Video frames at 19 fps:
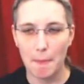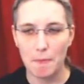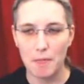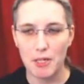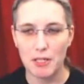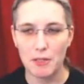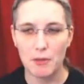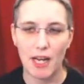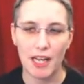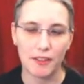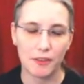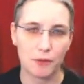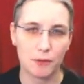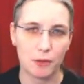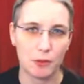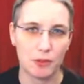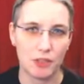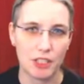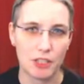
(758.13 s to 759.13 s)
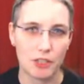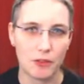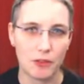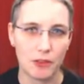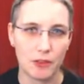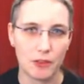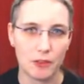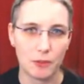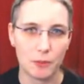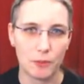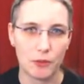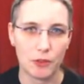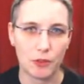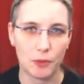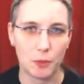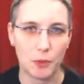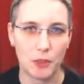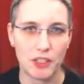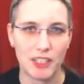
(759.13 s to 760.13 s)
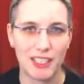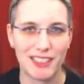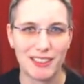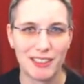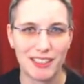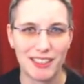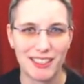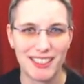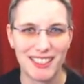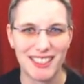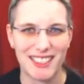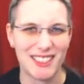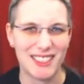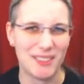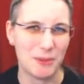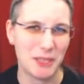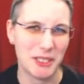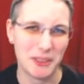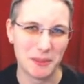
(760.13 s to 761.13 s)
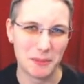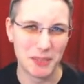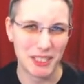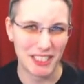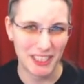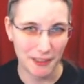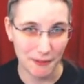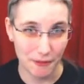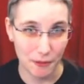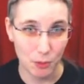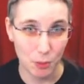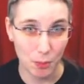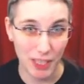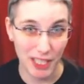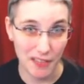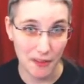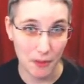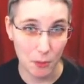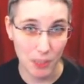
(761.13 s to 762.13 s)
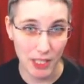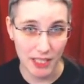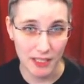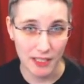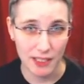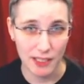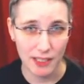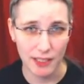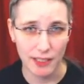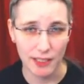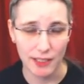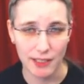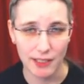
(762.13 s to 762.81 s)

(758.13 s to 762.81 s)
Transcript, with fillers: when you ask for donations on an open source project will not be enough to pay the rent.